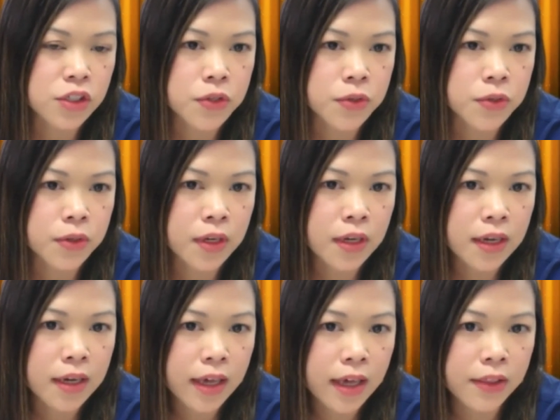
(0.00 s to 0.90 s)
to
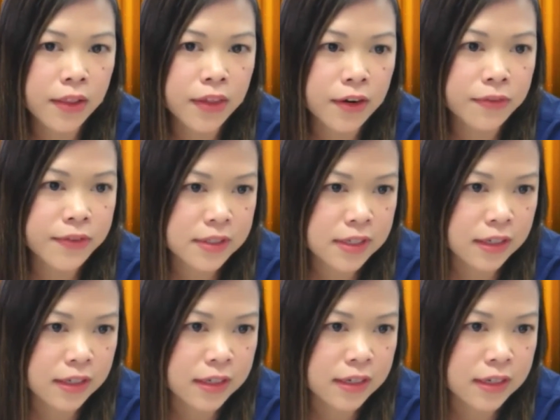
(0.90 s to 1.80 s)
healthcare
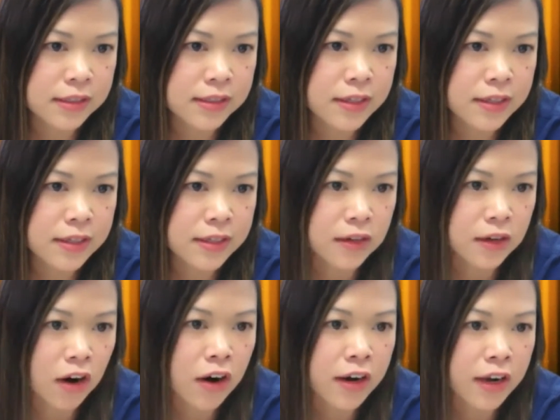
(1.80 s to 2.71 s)
facilities in
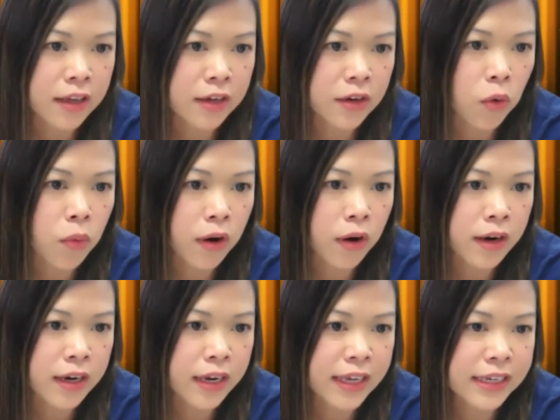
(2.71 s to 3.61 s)
the RN,
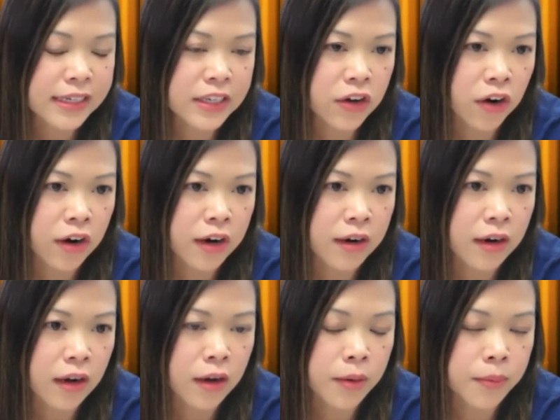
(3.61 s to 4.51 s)
OR, and ER
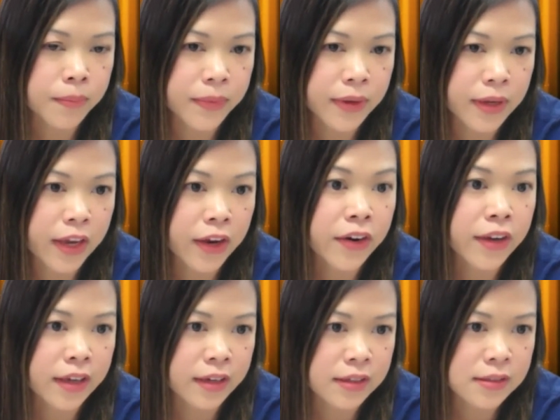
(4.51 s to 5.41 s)

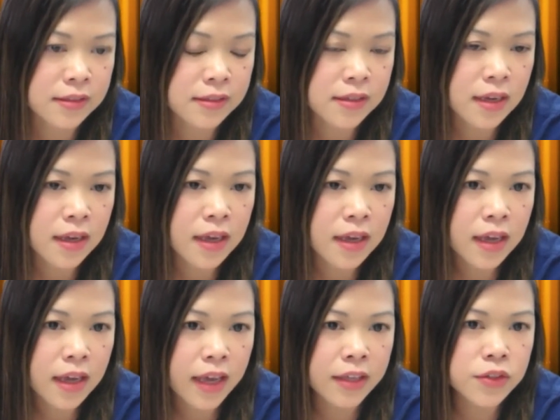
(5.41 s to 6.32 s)
areas.
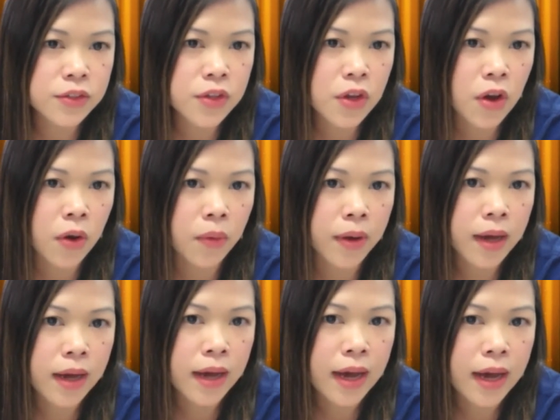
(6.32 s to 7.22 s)
And so
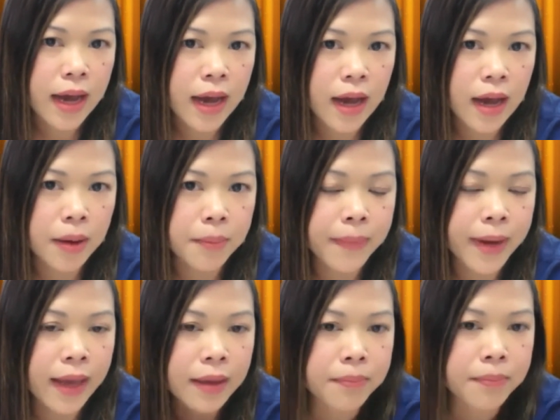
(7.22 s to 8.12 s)

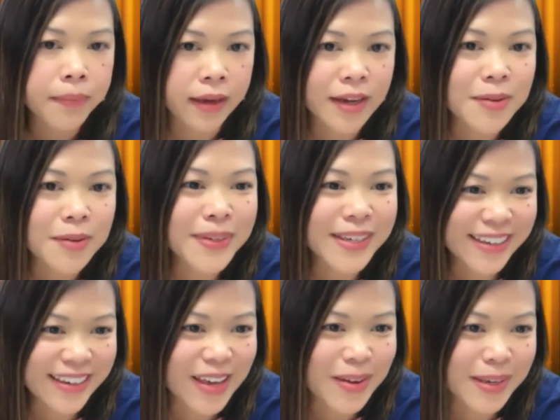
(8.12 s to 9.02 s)
my company
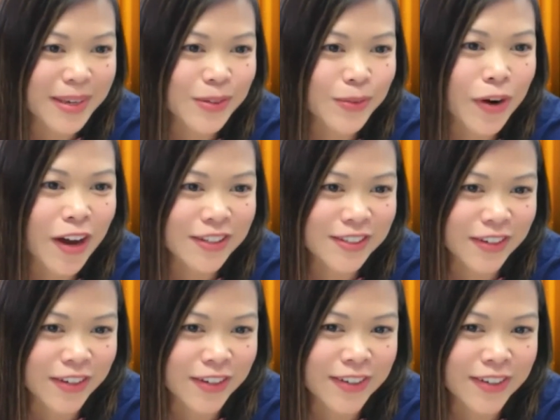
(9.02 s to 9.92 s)
name is
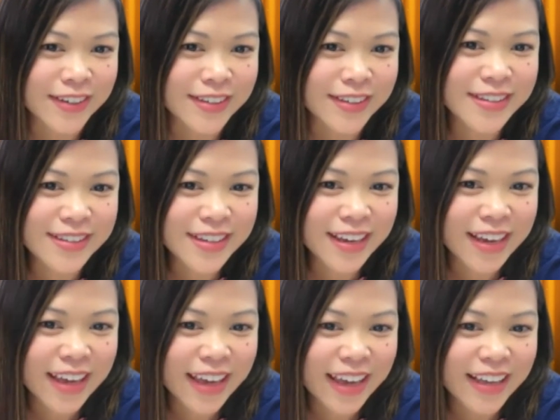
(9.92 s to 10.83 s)
Rockstar Nurse.
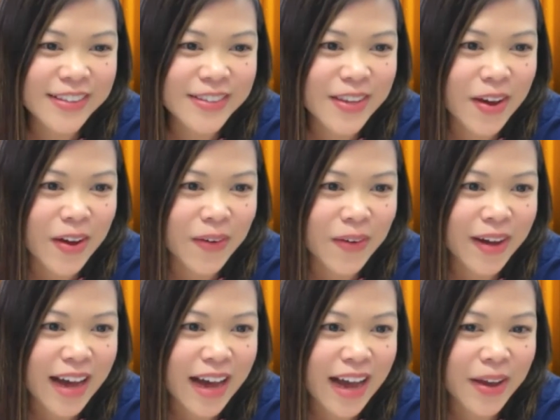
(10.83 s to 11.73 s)
And
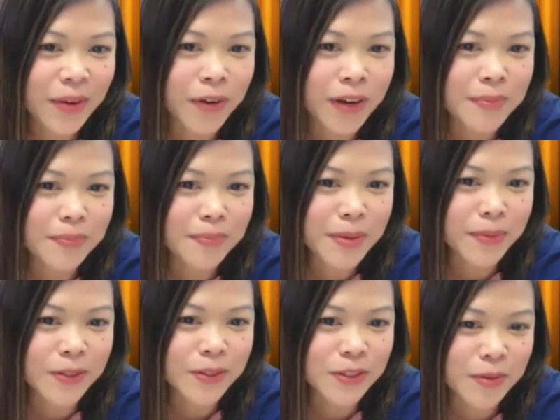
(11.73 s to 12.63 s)
so I want
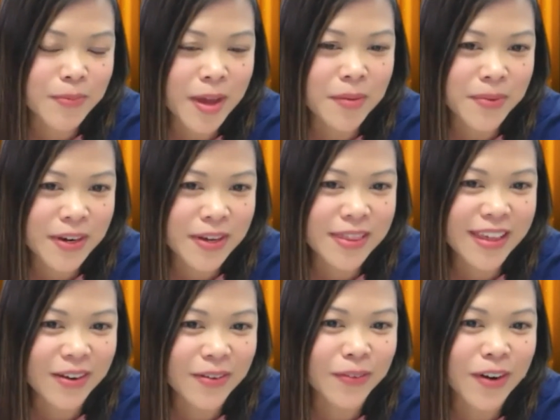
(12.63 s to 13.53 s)
people to remember
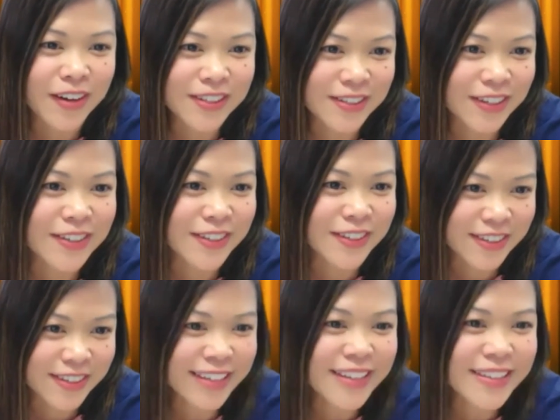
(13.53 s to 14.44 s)
that Rockstar
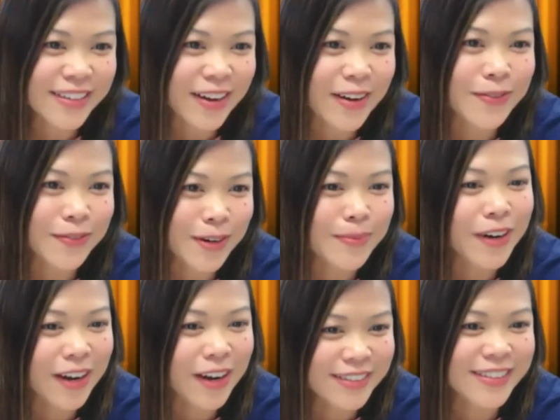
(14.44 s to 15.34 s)
Nurses come from
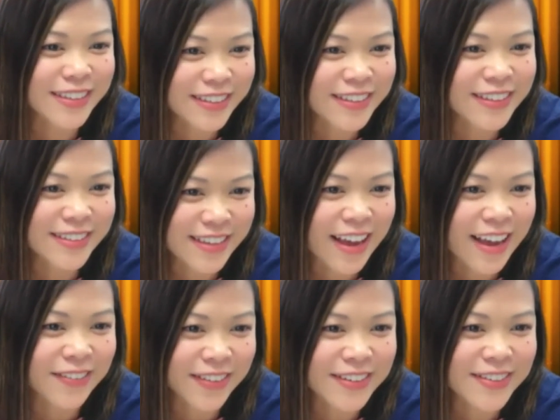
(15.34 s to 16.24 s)
Rockstar Nurse
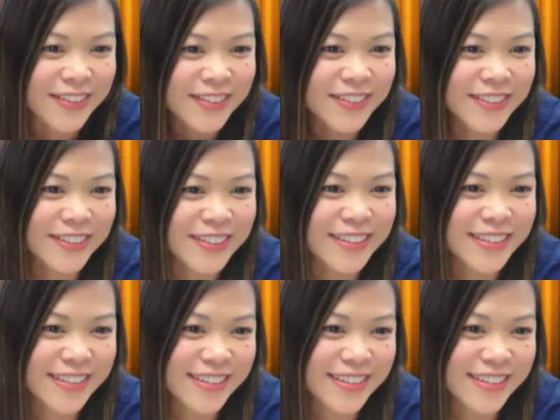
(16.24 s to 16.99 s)
Staffing Solutions.